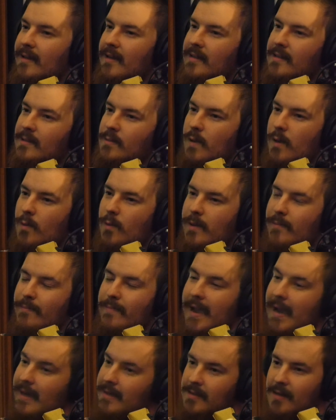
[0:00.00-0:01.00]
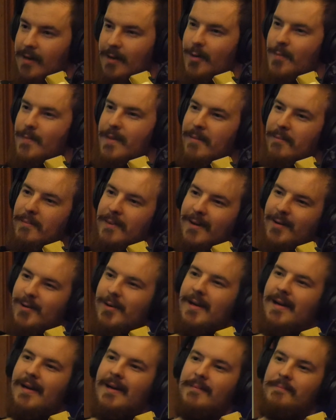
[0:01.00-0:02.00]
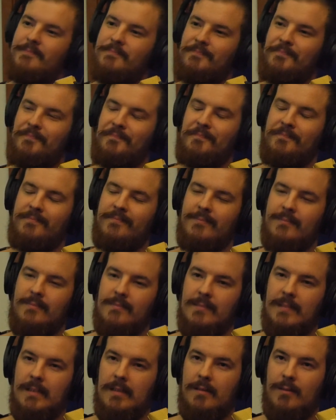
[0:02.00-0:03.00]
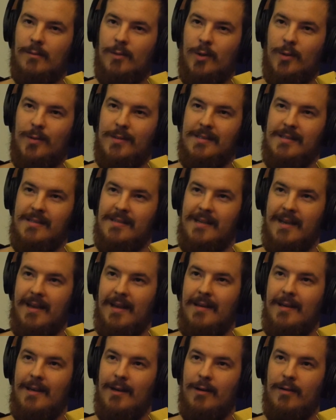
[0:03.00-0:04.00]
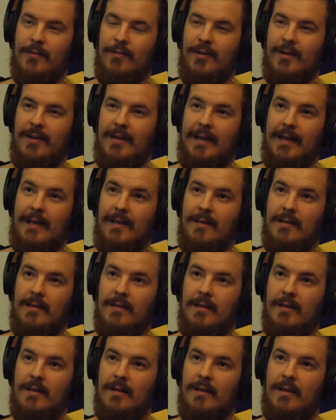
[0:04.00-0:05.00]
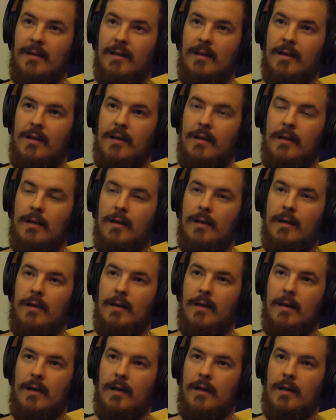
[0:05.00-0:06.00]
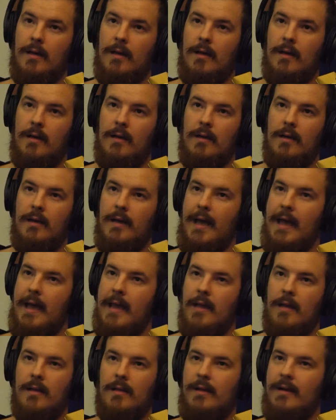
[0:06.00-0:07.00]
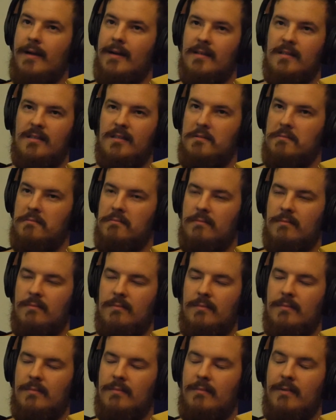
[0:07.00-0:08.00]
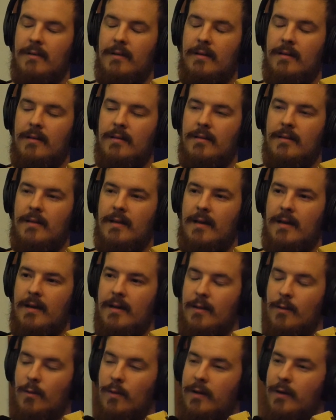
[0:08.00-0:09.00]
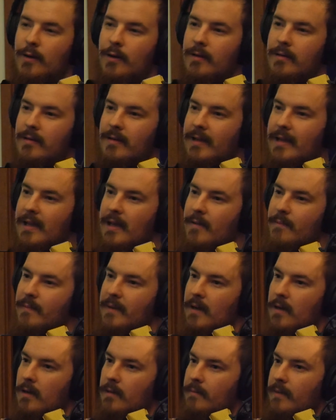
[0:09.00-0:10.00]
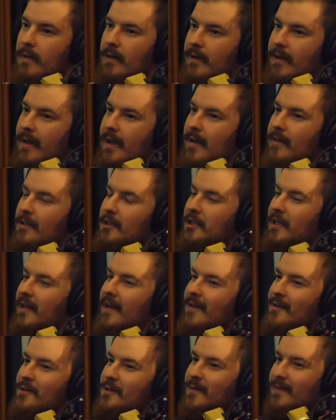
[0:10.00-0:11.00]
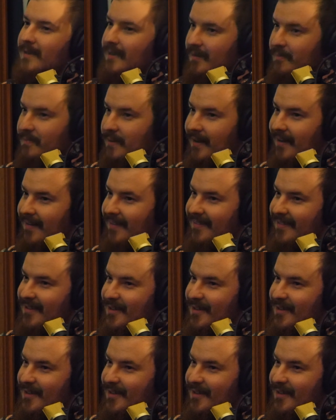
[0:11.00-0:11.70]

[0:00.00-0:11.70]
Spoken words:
That's where we met. I remember, second year of uni, A class with the one and only Iqbal Barkat. Shout out to you, Iqbal.